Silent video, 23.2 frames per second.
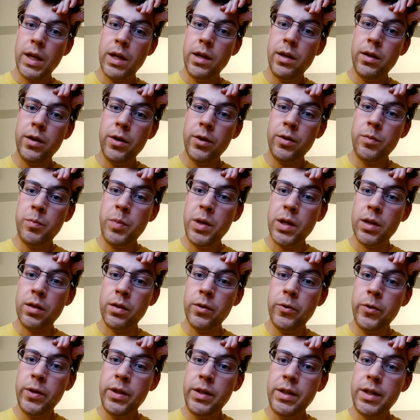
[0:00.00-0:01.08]
He couldn't be a
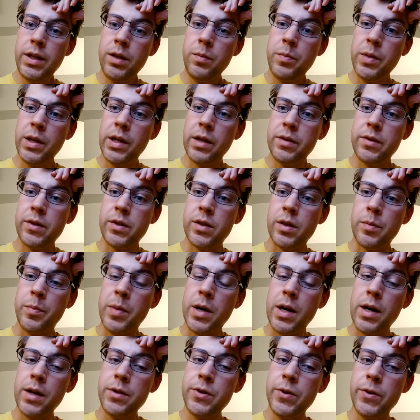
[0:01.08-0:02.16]
lunatic because his
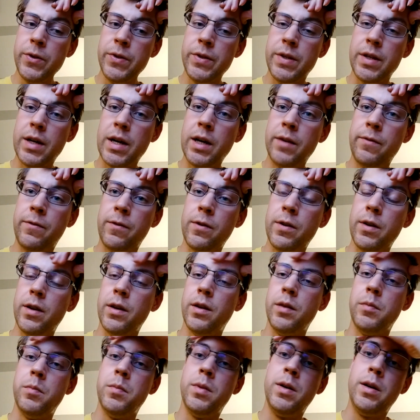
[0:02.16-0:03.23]
apostles died for
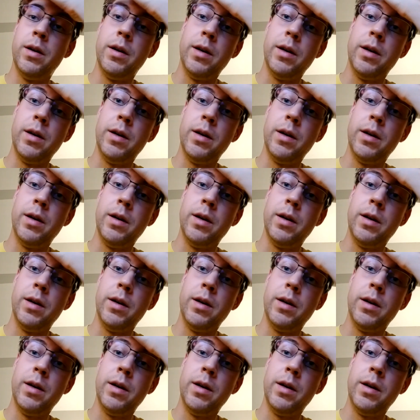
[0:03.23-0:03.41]
him.